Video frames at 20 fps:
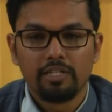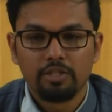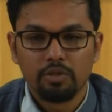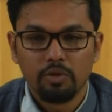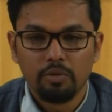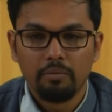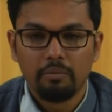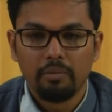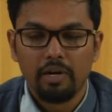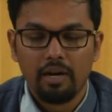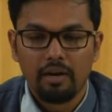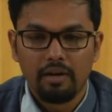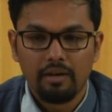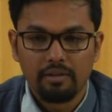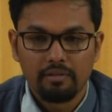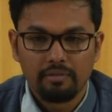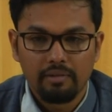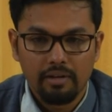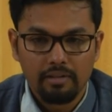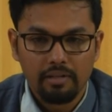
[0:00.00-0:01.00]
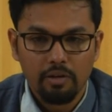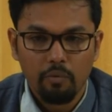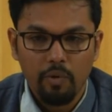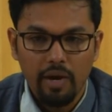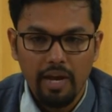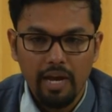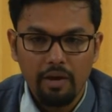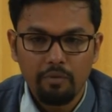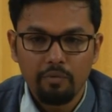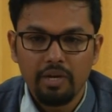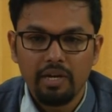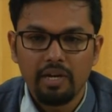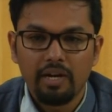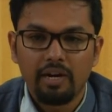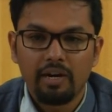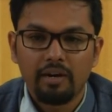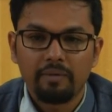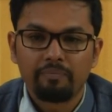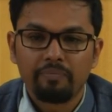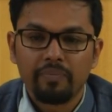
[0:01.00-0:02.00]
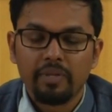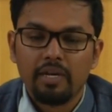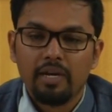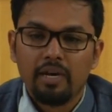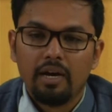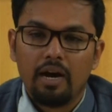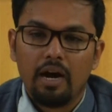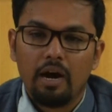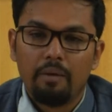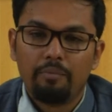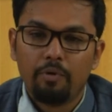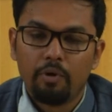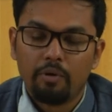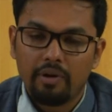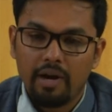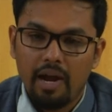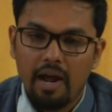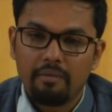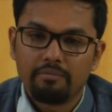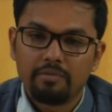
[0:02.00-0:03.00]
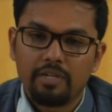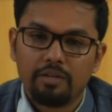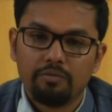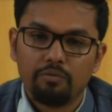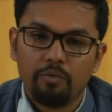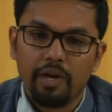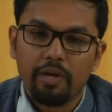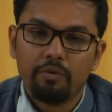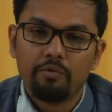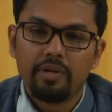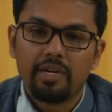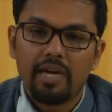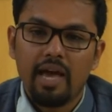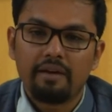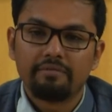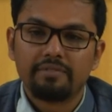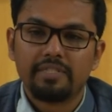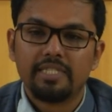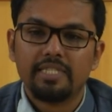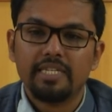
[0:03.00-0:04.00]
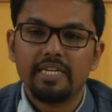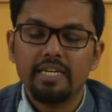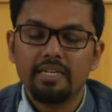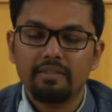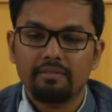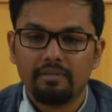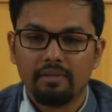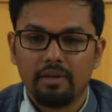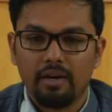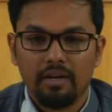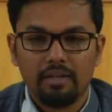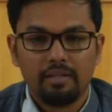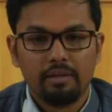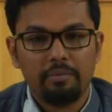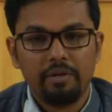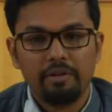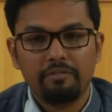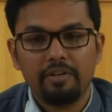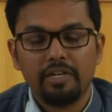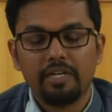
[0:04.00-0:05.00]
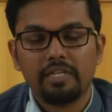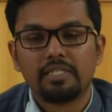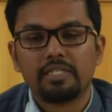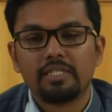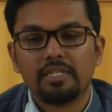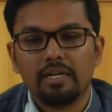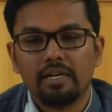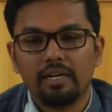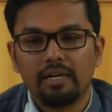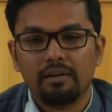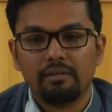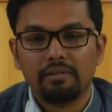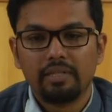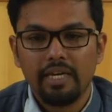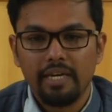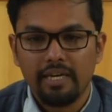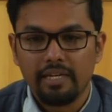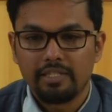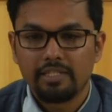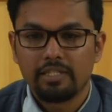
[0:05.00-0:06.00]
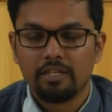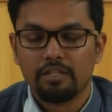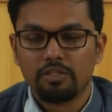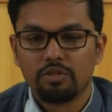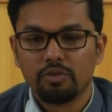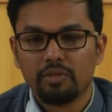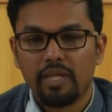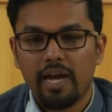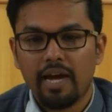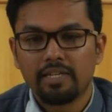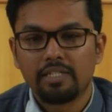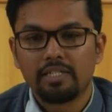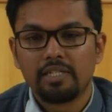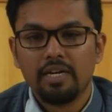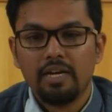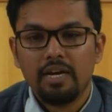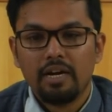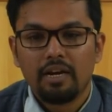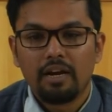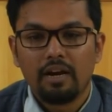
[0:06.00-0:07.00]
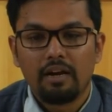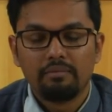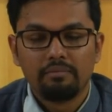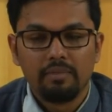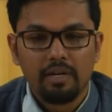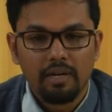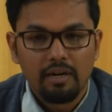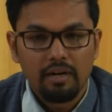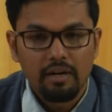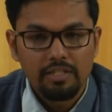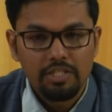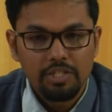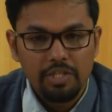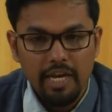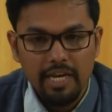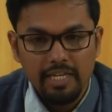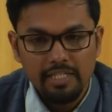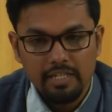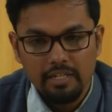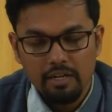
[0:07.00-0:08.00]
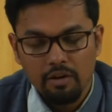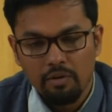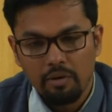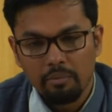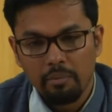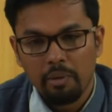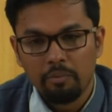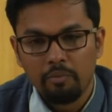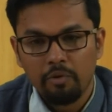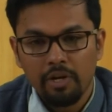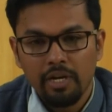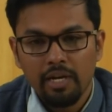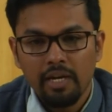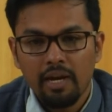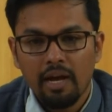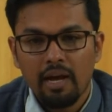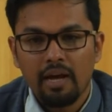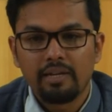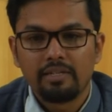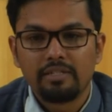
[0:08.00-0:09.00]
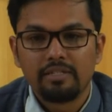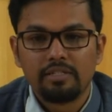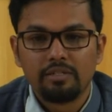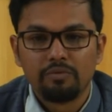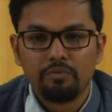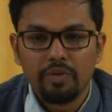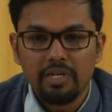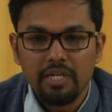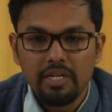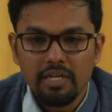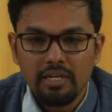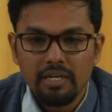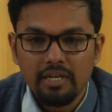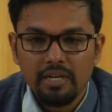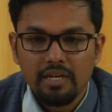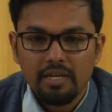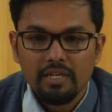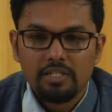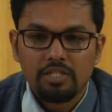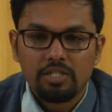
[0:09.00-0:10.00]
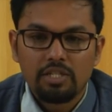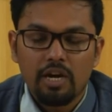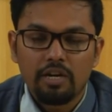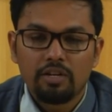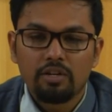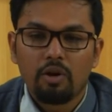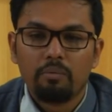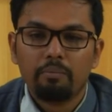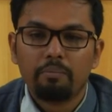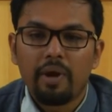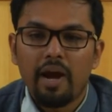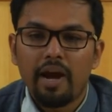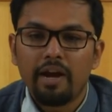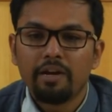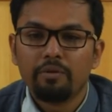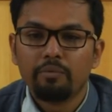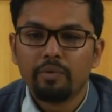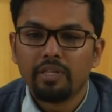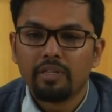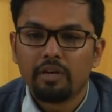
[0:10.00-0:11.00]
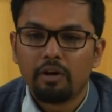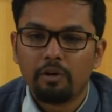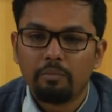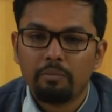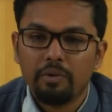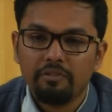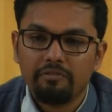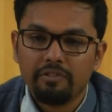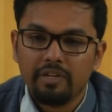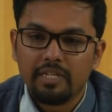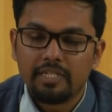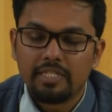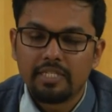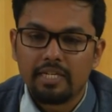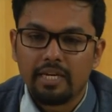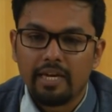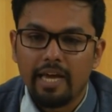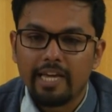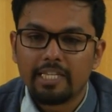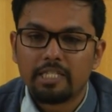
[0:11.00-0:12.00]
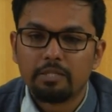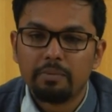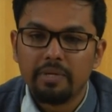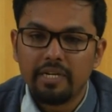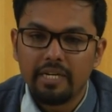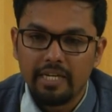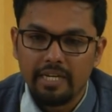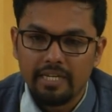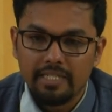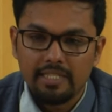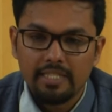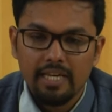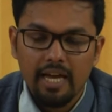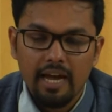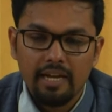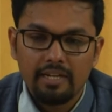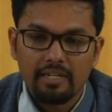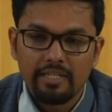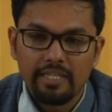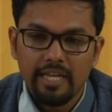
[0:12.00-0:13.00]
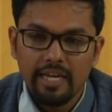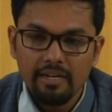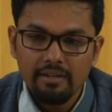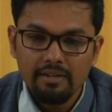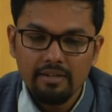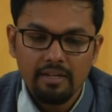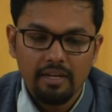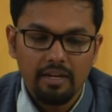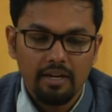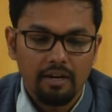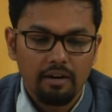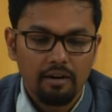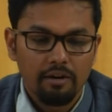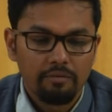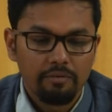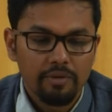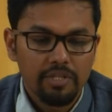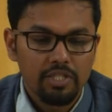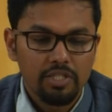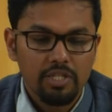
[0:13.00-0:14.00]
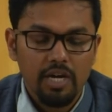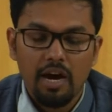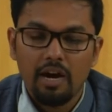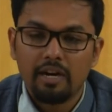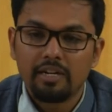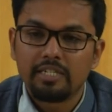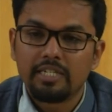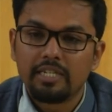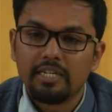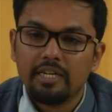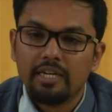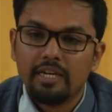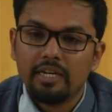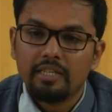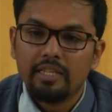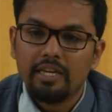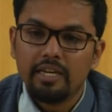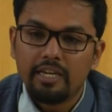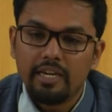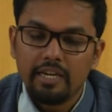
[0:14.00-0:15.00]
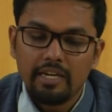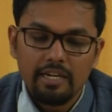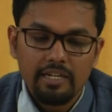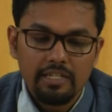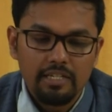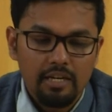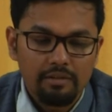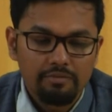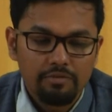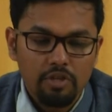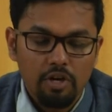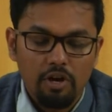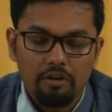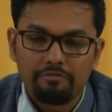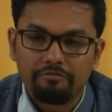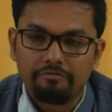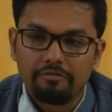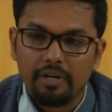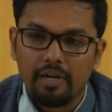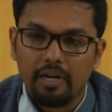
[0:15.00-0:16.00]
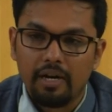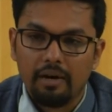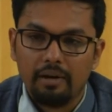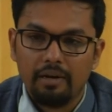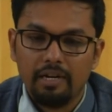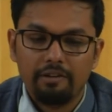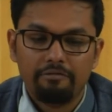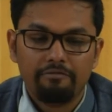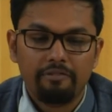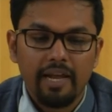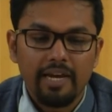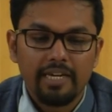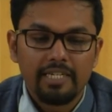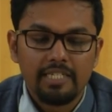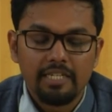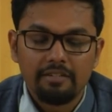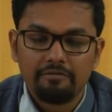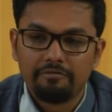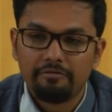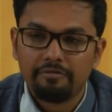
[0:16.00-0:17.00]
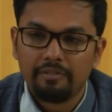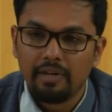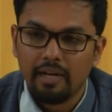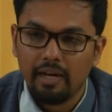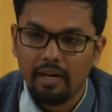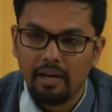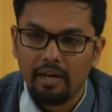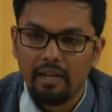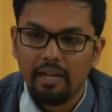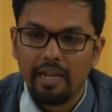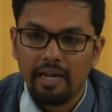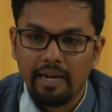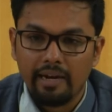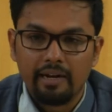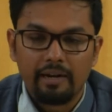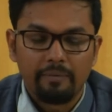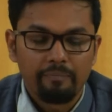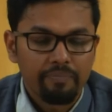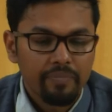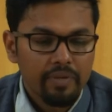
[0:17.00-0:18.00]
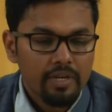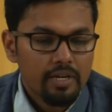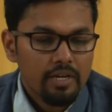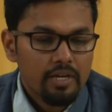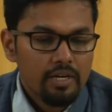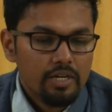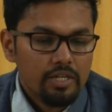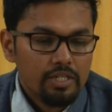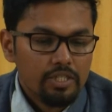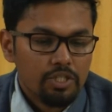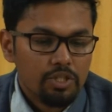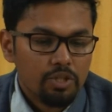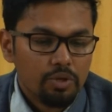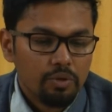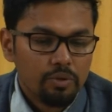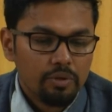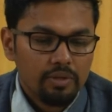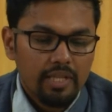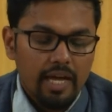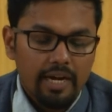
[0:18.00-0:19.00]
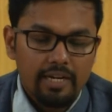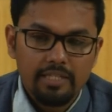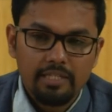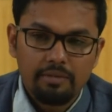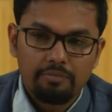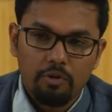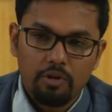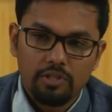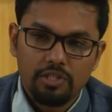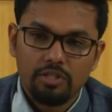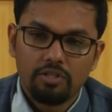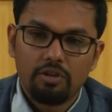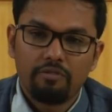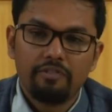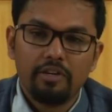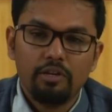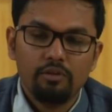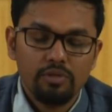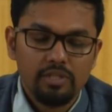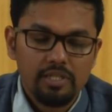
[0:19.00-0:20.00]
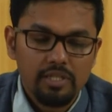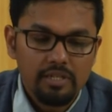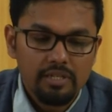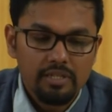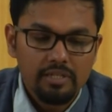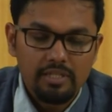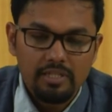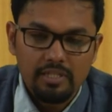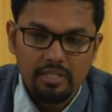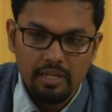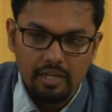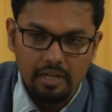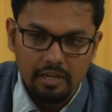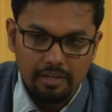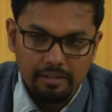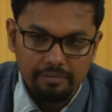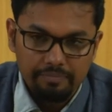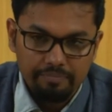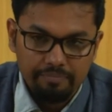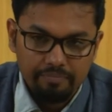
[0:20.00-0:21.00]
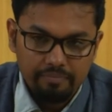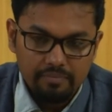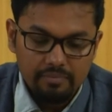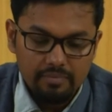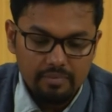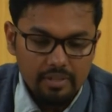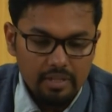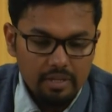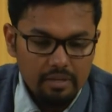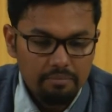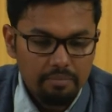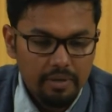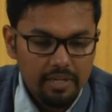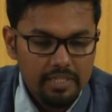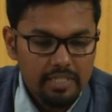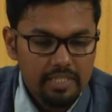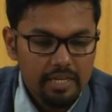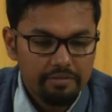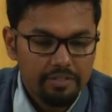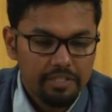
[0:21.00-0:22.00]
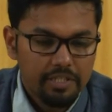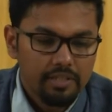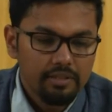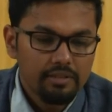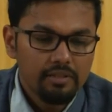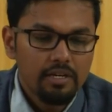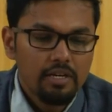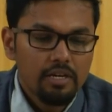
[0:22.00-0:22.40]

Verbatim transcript: So, the way we are uh, programmed and way we have seen uh, the previous uh, things. so, that come, stays in our memory and we start comparing with our previous experience and then we start thinking in terms of reflective layer. So, that is the process of users um, perception.